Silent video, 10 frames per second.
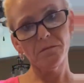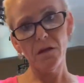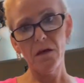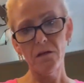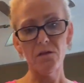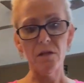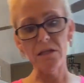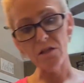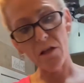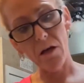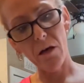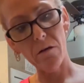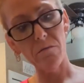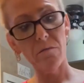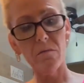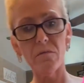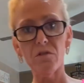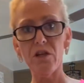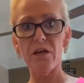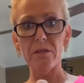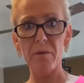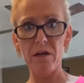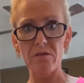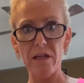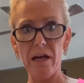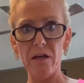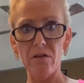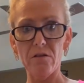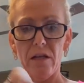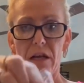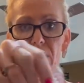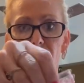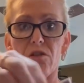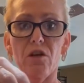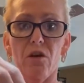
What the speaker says: So these are the cherry tomatoes that I use, and I use 2.